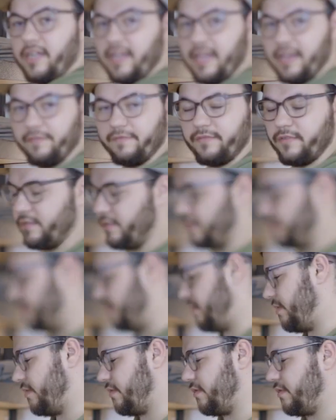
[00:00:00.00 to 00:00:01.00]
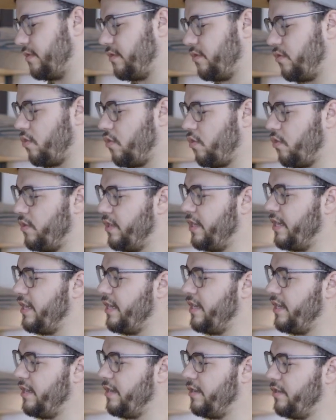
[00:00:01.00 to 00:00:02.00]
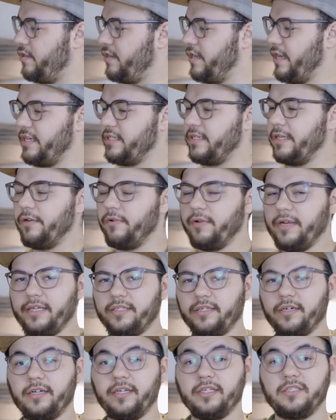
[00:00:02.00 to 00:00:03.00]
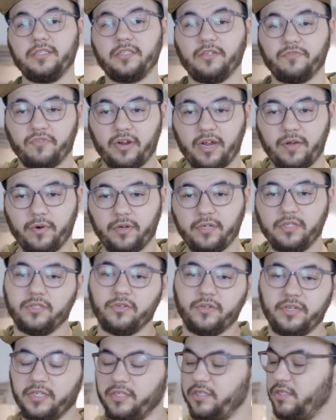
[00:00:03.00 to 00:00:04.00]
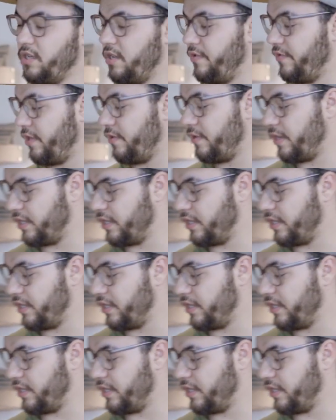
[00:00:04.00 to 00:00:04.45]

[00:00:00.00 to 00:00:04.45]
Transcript: left. On here, it has a little letter. This is the right one, so in this scenario,